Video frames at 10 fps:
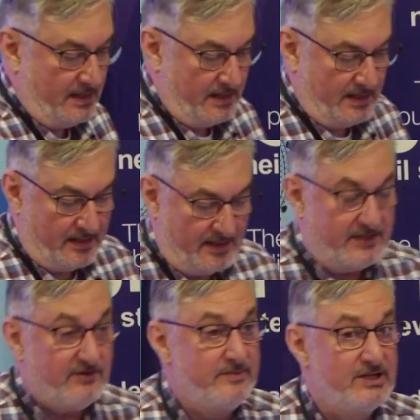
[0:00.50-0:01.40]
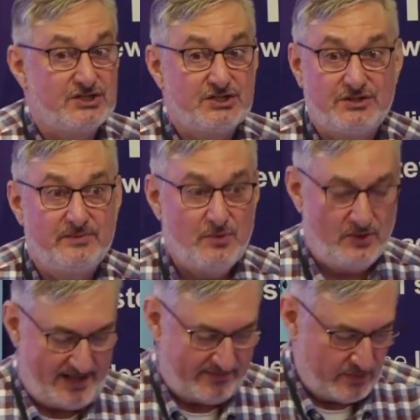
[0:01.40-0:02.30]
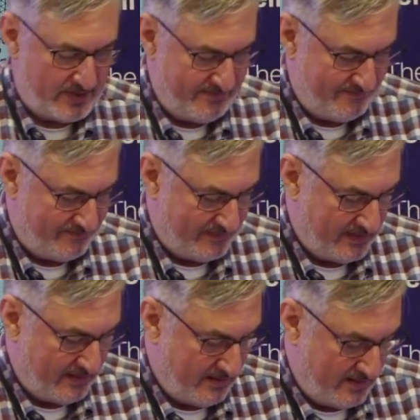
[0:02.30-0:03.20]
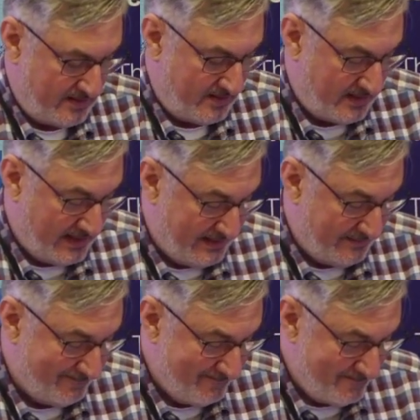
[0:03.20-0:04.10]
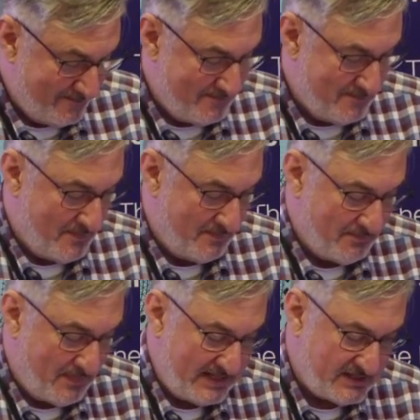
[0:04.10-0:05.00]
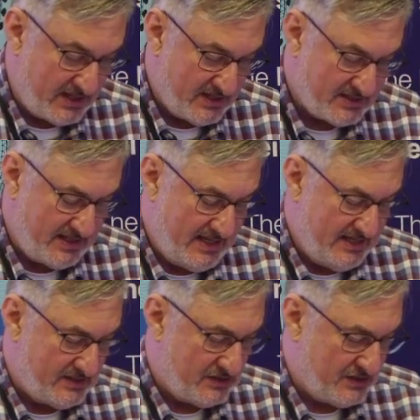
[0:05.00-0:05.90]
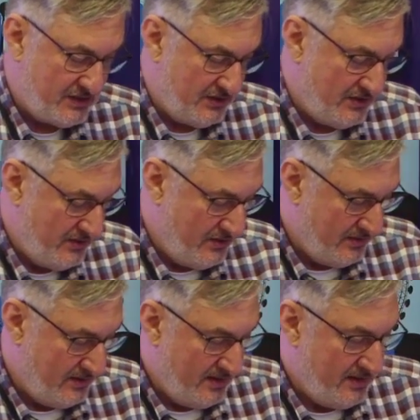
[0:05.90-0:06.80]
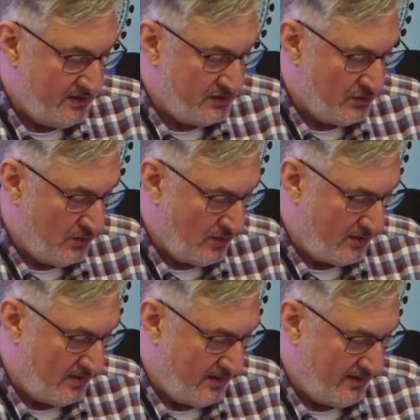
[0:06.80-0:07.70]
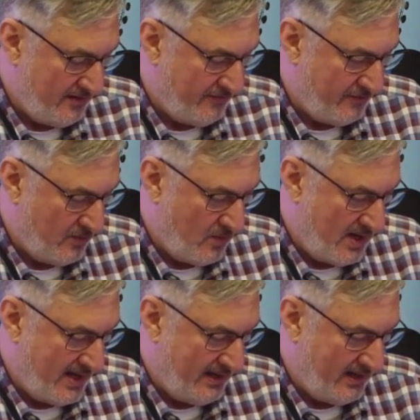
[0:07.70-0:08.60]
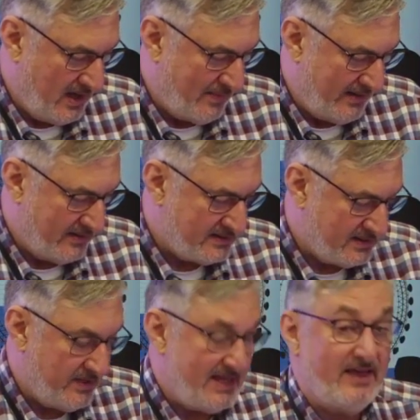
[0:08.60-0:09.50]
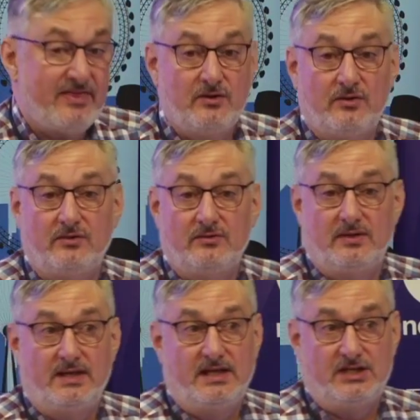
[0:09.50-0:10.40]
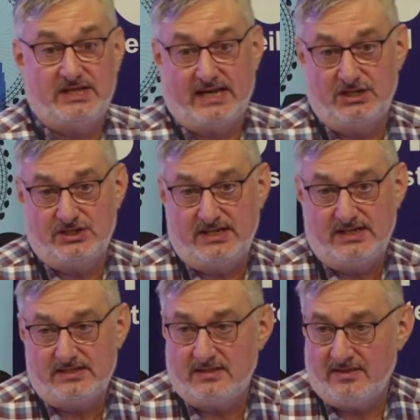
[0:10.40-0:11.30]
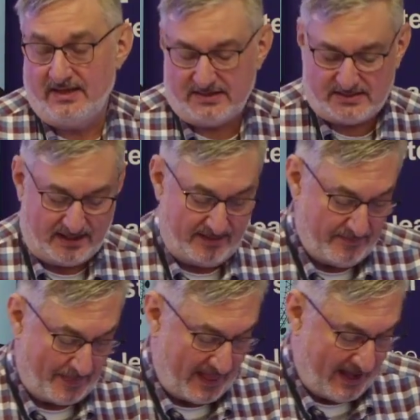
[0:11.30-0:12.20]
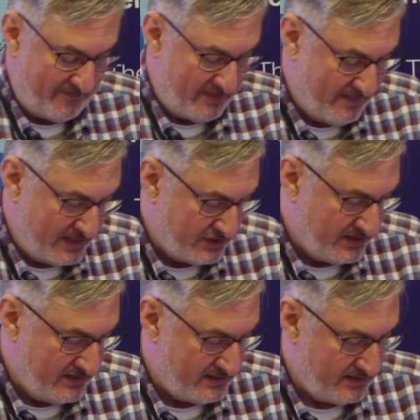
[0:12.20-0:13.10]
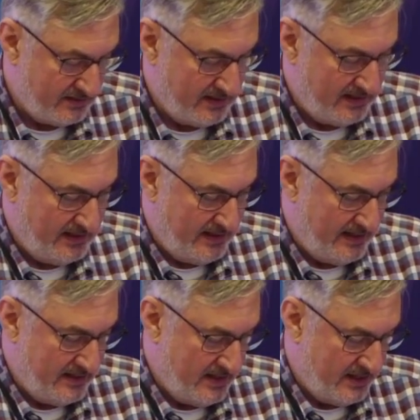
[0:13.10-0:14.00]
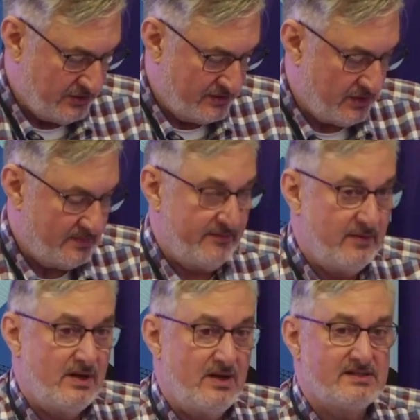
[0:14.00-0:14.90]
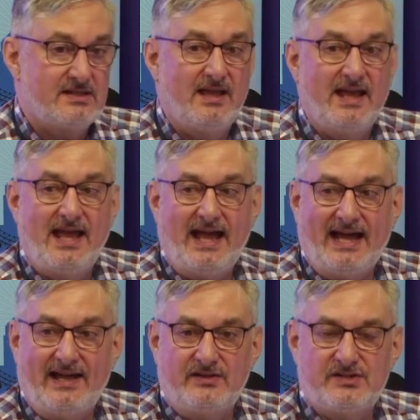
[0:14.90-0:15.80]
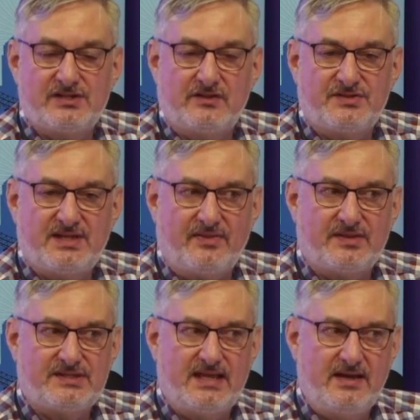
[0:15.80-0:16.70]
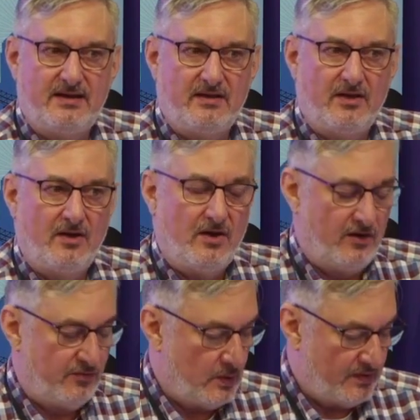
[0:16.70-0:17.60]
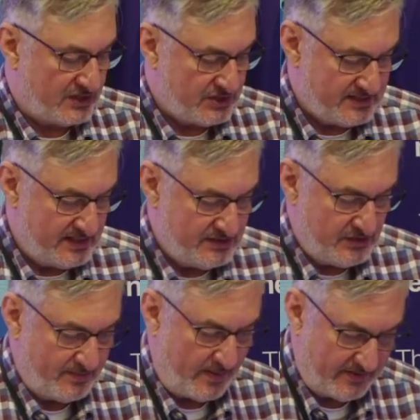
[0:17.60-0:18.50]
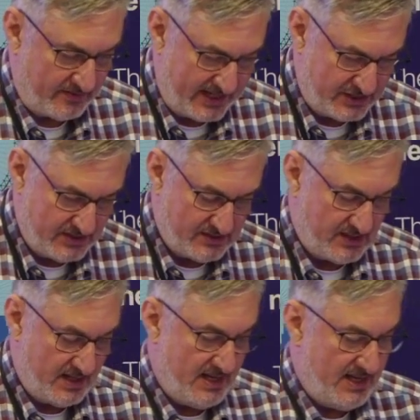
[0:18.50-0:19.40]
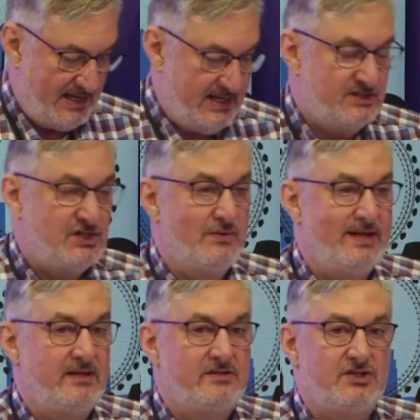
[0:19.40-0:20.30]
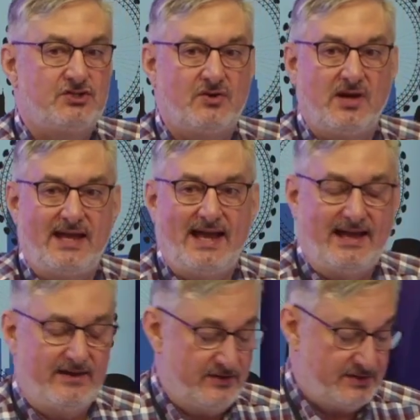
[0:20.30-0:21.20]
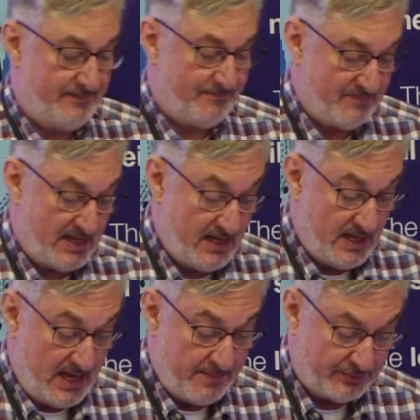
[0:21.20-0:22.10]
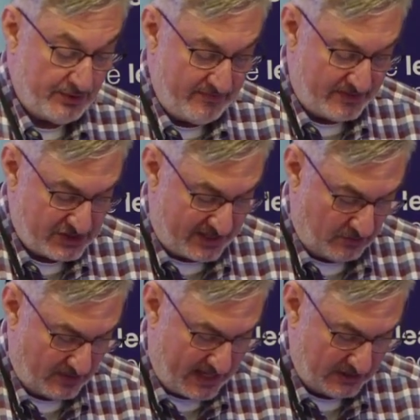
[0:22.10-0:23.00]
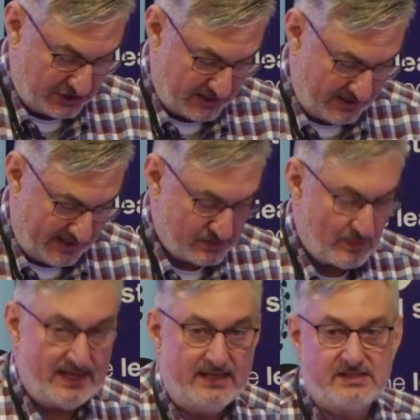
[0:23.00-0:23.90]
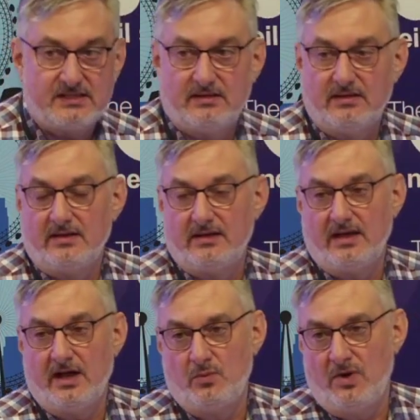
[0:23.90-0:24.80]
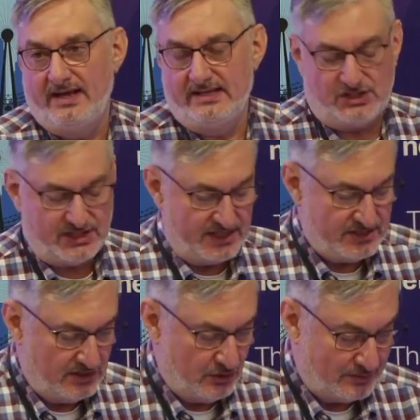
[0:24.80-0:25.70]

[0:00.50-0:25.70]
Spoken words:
Thank you very much. Good morning, everyone. My task is to talk for a while about some of the ethical challenges that have been mentioned in John's opening remarks, and to sort of set the scene of what the Chartered Institute of Public Relations is doing to try and improve the general culture as well as working to change the law.